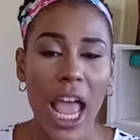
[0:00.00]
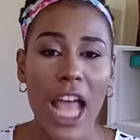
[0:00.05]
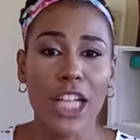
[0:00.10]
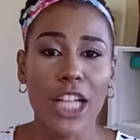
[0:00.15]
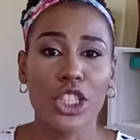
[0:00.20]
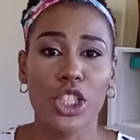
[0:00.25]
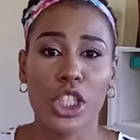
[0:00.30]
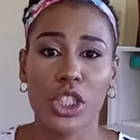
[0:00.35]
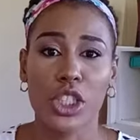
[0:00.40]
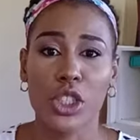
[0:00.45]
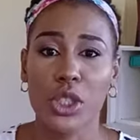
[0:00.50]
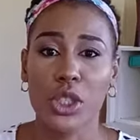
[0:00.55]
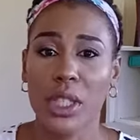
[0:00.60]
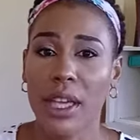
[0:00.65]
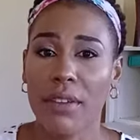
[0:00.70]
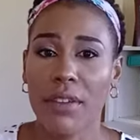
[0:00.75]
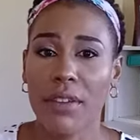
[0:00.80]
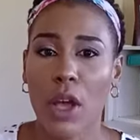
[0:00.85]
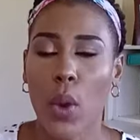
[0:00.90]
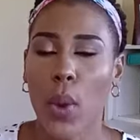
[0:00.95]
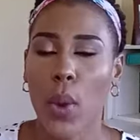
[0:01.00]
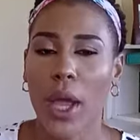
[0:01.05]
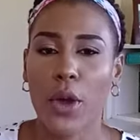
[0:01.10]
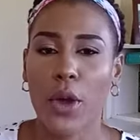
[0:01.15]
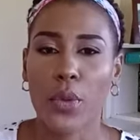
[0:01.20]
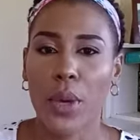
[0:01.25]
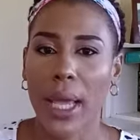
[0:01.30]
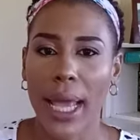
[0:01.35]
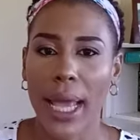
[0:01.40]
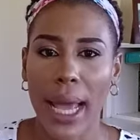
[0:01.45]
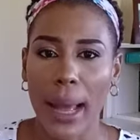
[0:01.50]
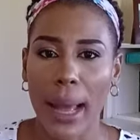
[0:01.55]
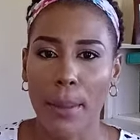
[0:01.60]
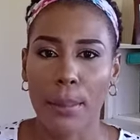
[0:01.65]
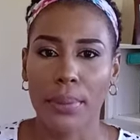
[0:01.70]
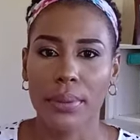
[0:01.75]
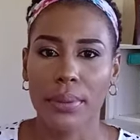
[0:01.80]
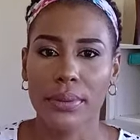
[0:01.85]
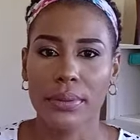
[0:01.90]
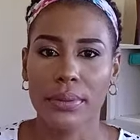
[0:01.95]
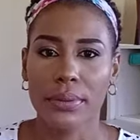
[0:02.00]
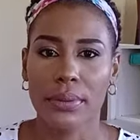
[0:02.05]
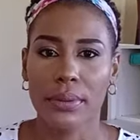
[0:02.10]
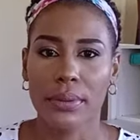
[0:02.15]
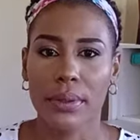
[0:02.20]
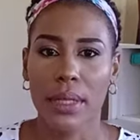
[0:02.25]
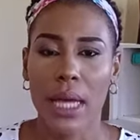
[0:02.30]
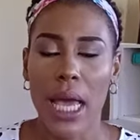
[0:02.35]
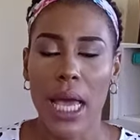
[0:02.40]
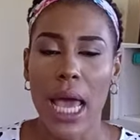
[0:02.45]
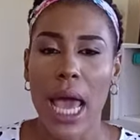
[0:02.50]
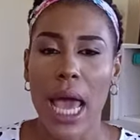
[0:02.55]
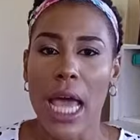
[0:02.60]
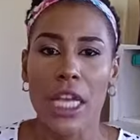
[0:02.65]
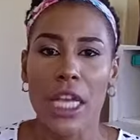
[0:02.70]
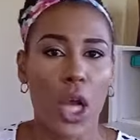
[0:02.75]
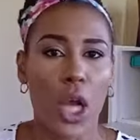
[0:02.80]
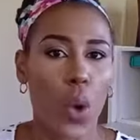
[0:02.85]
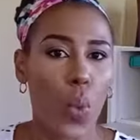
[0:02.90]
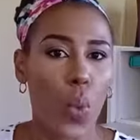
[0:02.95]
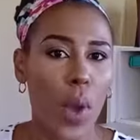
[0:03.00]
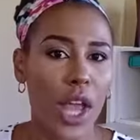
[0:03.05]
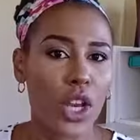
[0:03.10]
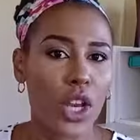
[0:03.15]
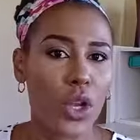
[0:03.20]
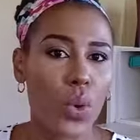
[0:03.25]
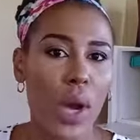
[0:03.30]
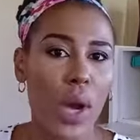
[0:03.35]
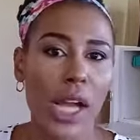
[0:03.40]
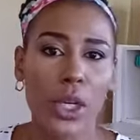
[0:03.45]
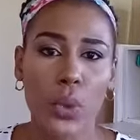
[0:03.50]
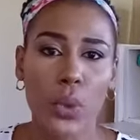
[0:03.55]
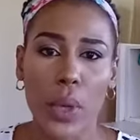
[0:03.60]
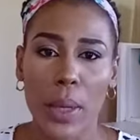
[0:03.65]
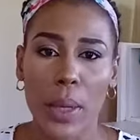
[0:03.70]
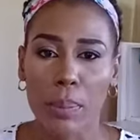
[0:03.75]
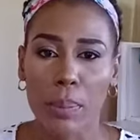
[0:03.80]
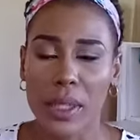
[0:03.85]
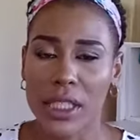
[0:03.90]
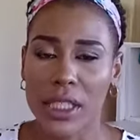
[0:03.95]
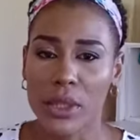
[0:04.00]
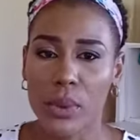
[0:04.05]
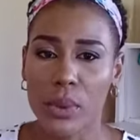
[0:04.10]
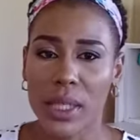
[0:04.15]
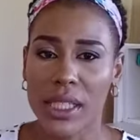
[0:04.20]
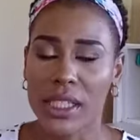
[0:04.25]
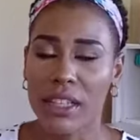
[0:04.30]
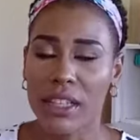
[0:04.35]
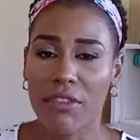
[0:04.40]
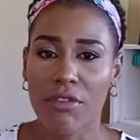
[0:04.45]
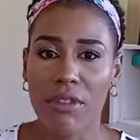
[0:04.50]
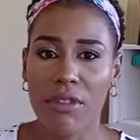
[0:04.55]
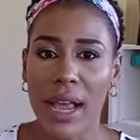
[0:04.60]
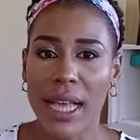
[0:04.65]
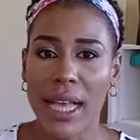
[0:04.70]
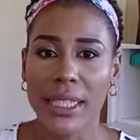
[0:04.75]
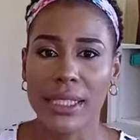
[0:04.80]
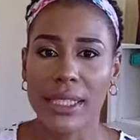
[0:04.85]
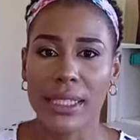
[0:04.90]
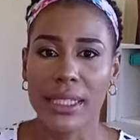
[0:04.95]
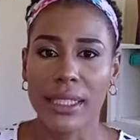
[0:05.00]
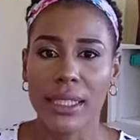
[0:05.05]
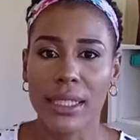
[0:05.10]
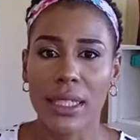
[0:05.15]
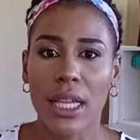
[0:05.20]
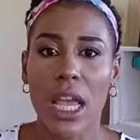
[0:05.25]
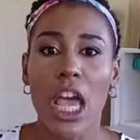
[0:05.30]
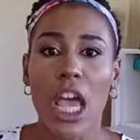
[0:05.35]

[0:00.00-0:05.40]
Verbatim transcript: Just to give a quick recap. Now, when you are doing persuasive writing,